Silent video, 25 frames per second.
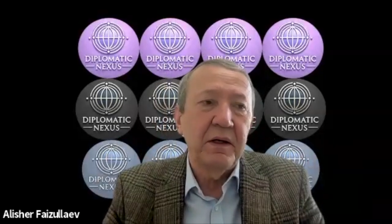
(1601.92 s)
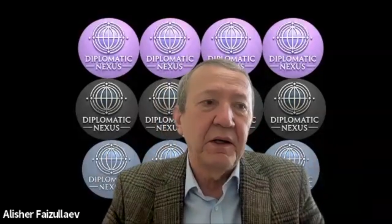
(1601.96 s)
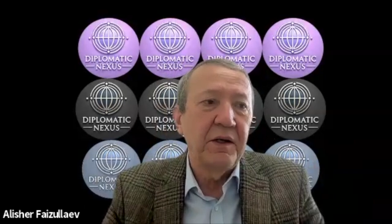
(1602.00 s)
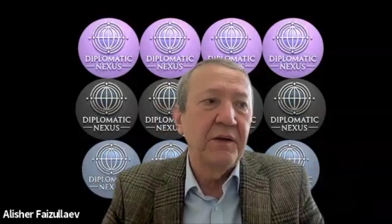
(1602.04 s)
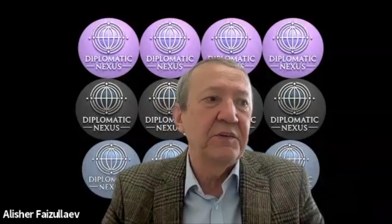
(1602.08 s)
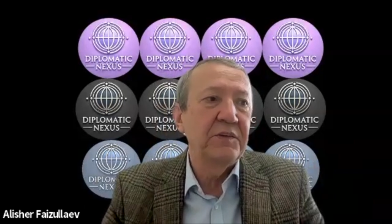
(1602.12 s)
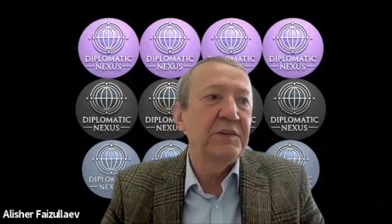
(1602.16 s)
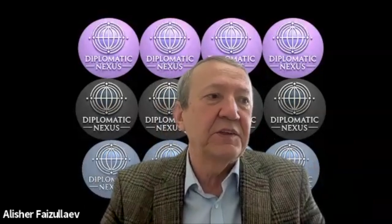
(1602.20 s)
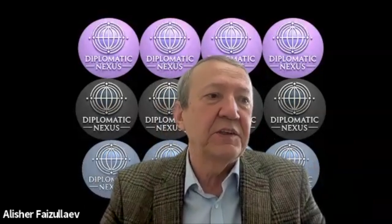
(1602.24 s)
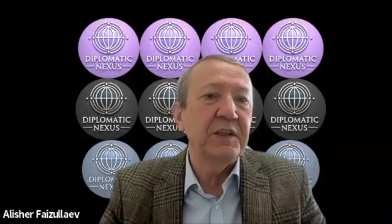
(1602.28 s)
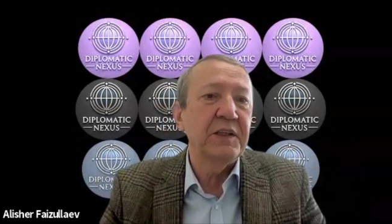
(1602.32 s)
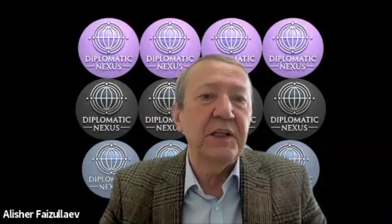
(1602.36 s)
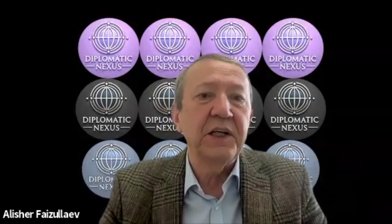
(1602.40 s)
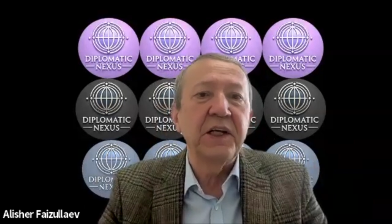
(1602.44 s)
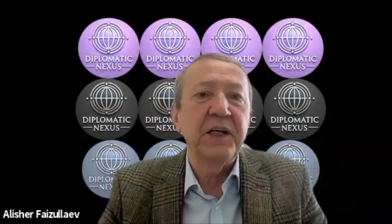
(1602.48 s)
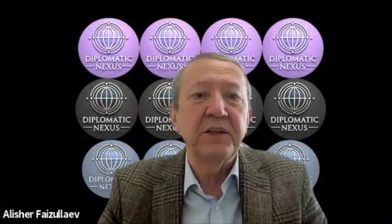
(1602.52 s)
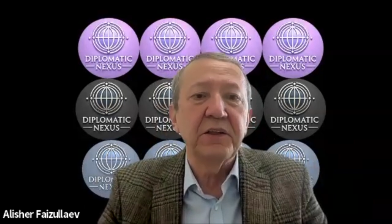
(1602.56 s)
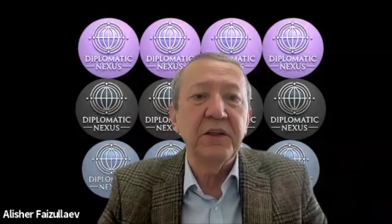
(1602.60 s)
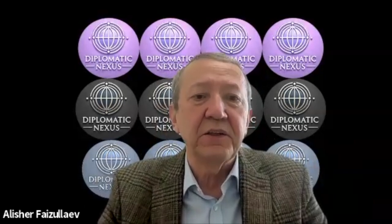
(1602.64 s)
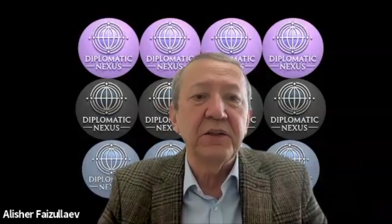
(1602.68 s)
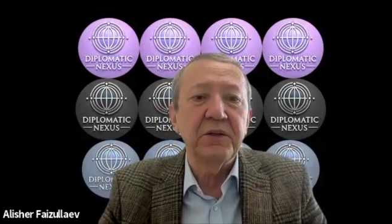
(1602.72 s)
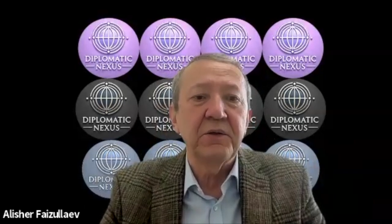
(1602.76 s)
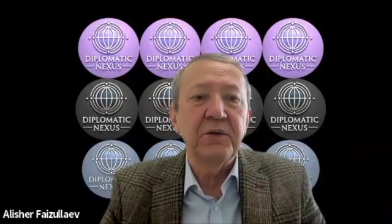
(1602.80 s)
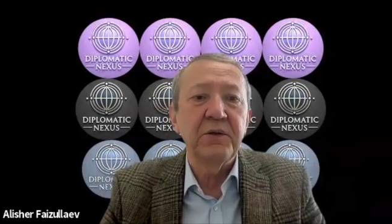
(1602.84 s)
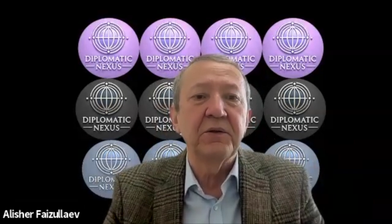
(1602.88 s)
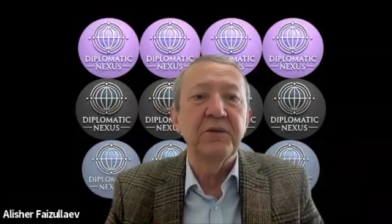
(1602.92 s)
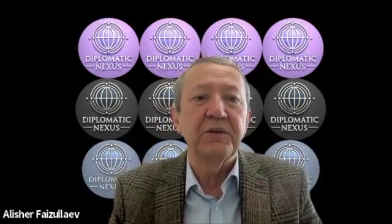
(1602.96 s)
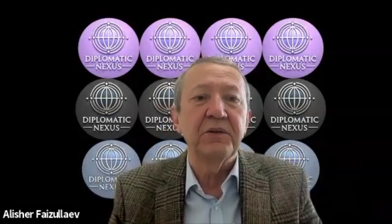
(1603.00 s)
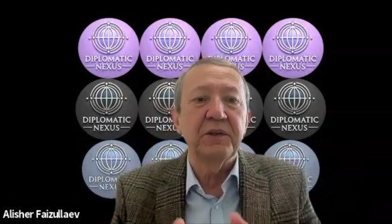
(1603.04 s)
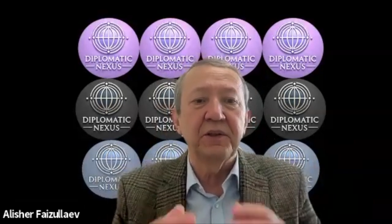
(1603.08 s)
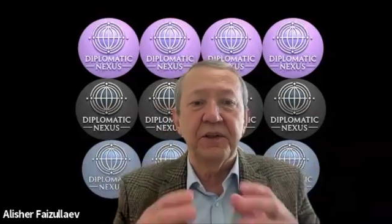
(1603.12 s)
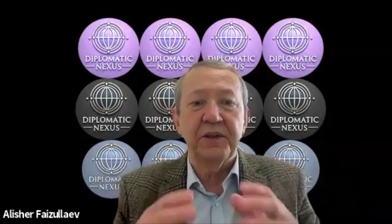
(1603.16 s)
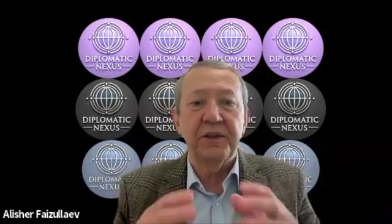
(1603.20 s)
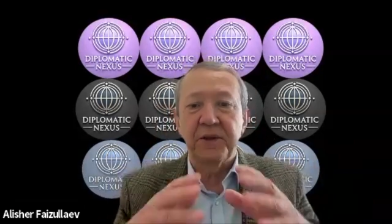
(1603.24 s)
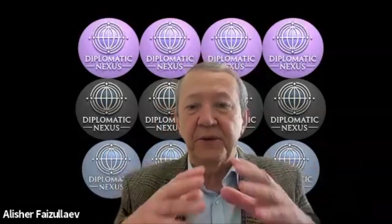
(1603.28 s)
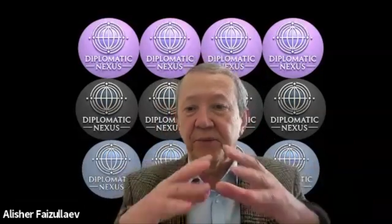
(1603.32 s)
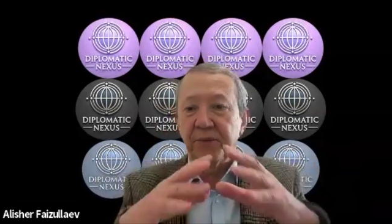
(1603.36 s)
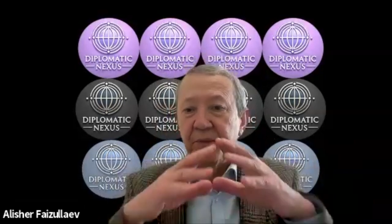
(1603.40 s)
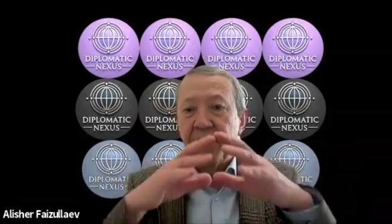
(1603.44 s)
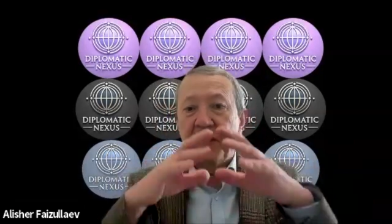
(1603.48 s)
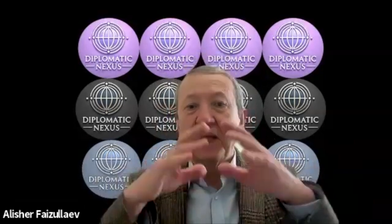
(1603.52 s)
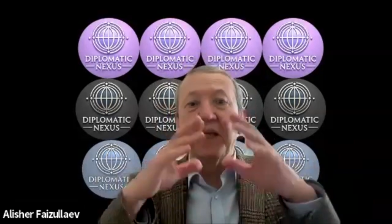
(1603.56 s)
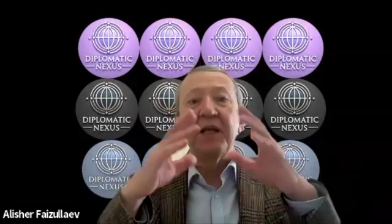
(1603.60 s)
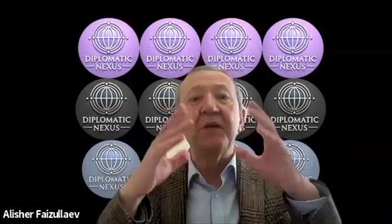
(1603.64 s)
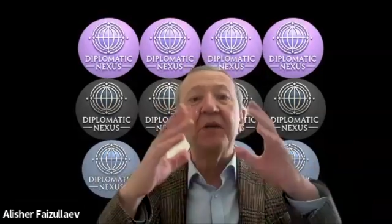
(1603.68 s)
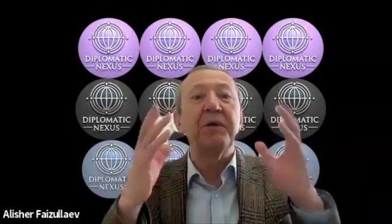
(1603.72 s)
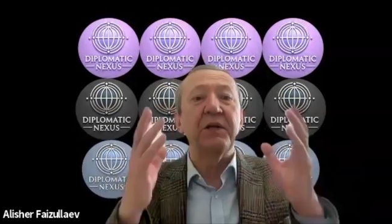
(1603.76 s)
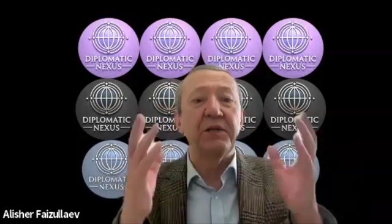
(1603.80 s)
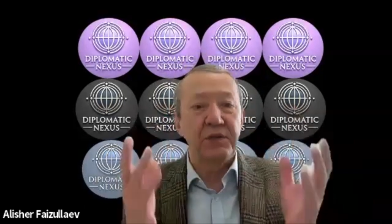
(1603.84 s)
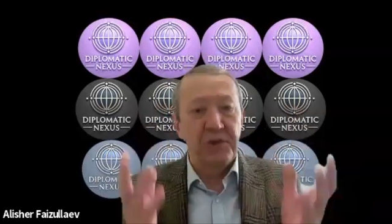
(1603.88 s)
is related to the
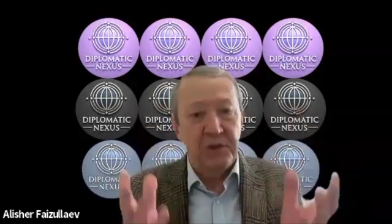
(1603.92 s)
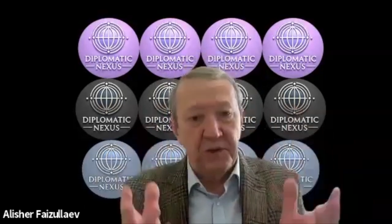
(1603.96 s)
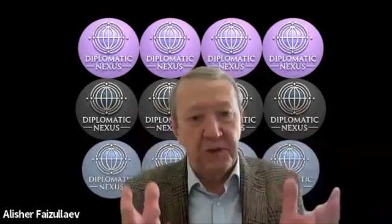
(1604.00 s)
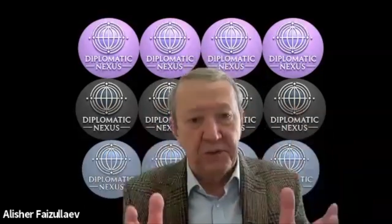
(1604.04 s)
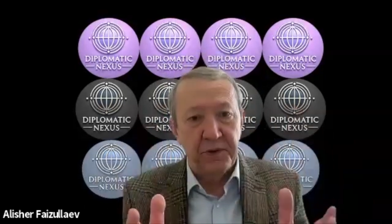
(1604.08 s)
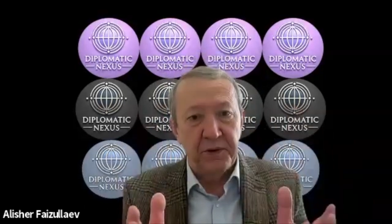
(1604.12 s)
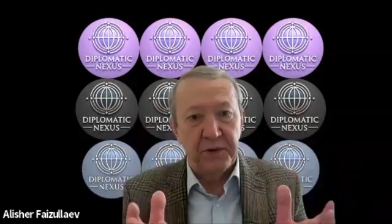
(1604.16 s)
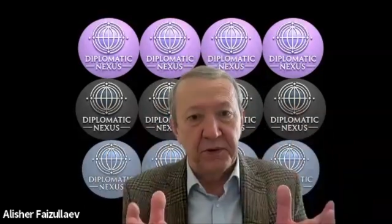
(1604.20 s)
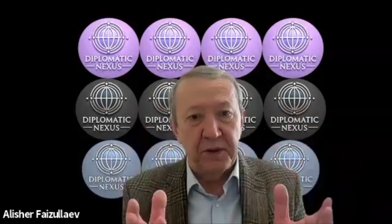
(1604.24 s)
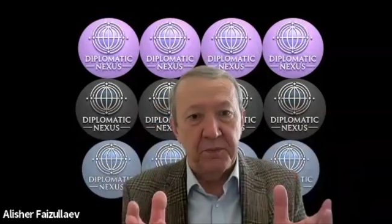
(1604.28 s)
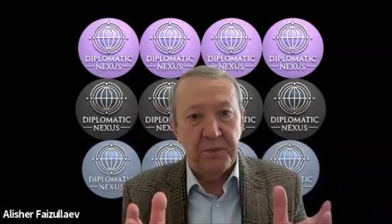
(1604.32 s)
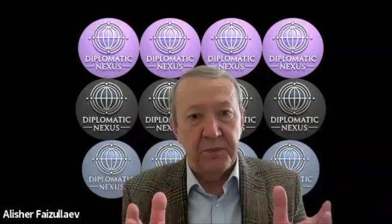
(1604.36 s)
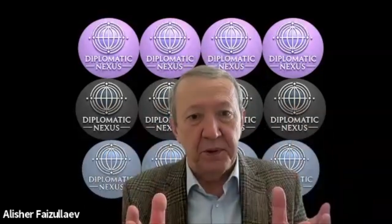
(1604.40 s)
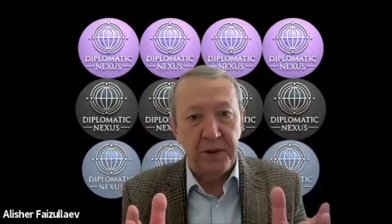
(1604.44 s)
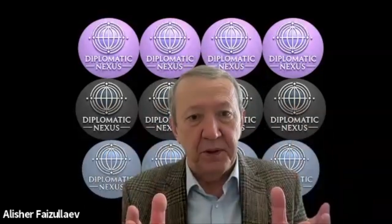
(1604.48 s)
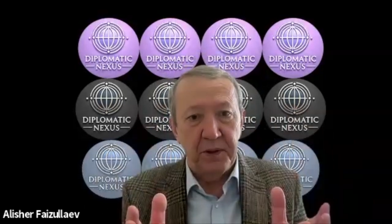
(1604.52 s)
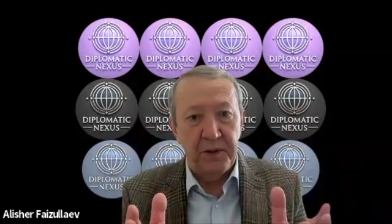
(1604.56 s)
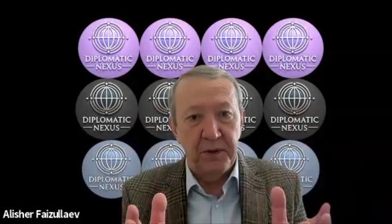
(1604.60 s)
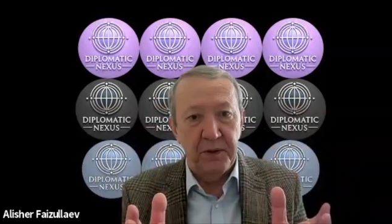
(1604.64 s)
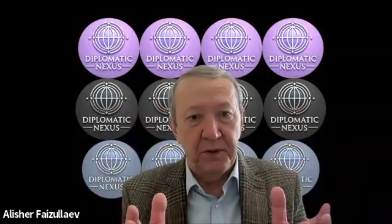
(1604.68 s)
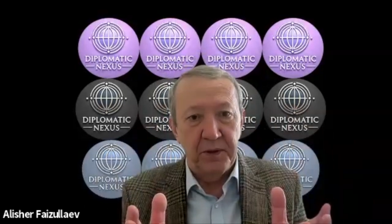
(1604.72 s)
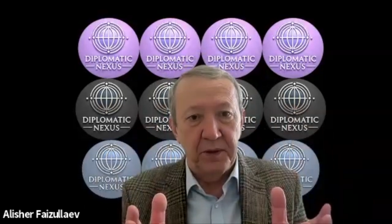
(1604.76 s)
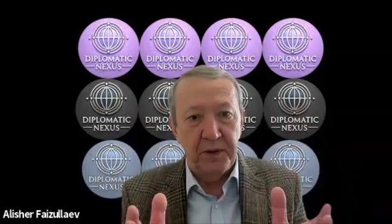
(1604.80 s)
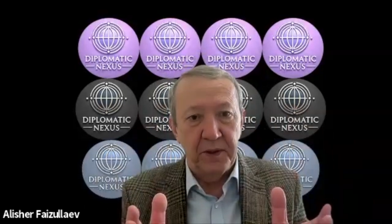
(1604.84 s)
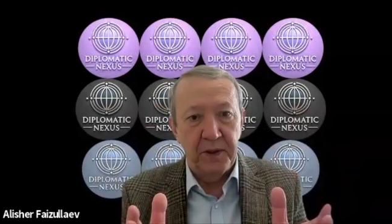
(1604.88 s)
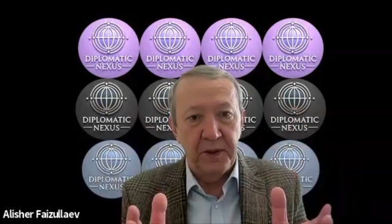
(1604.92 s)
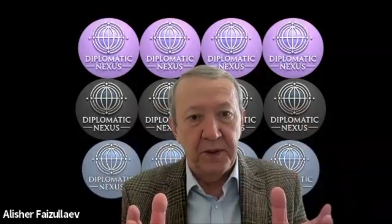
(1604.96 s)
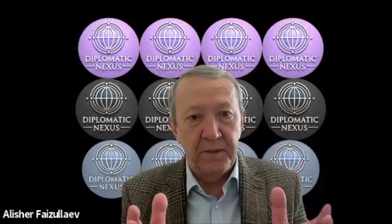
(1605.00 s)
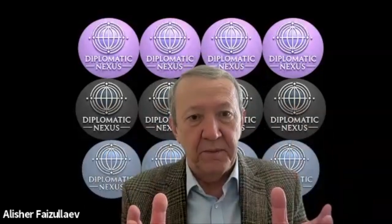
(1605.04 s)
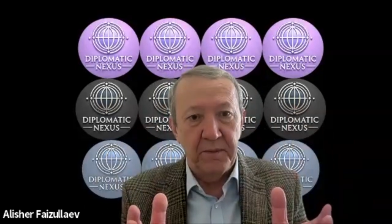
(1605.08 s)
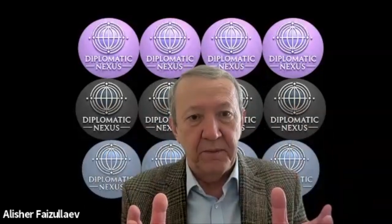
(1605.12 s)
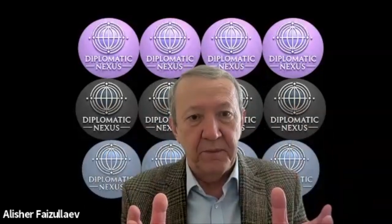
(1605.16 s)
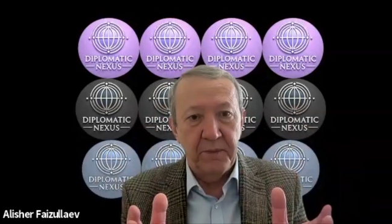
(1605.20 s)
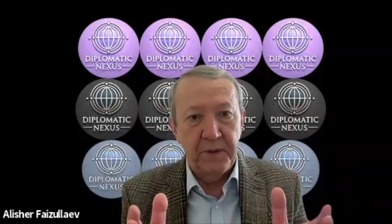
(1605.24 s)
image of European Union.